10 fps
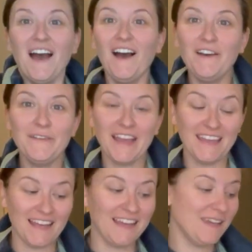All
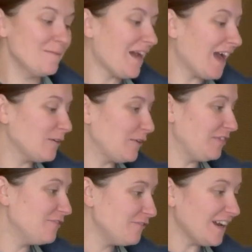right, I am back with
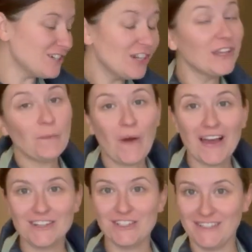freshly
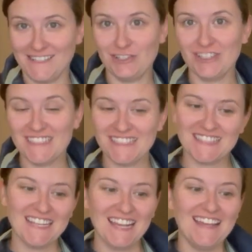washed dishes.
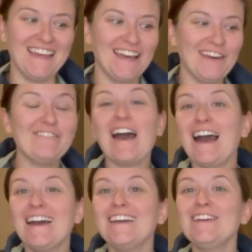If
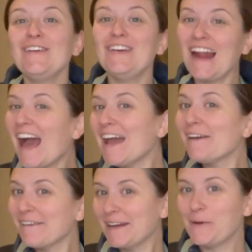I could
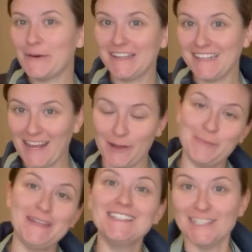hire anyone,
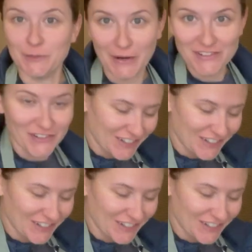it'd be a dishwasher.